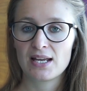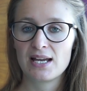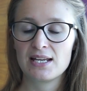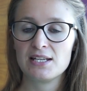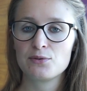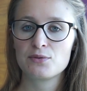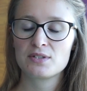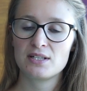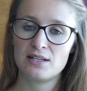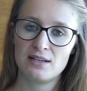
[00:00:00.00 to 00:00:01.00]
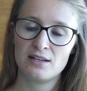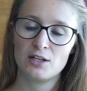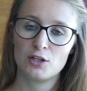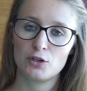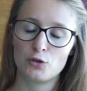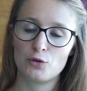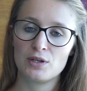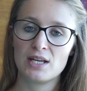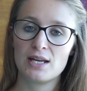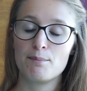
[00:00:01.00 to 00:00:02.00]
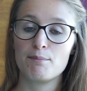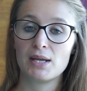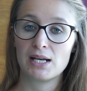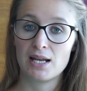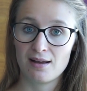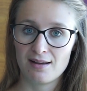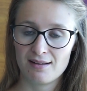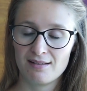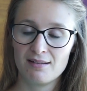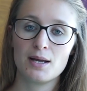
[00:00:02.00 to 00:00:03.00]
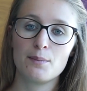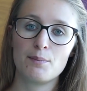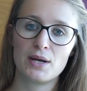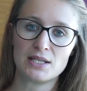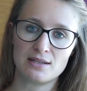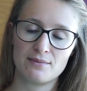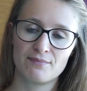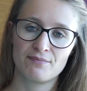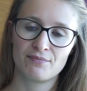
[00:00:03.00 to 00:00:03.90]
I need to say to je milá paní.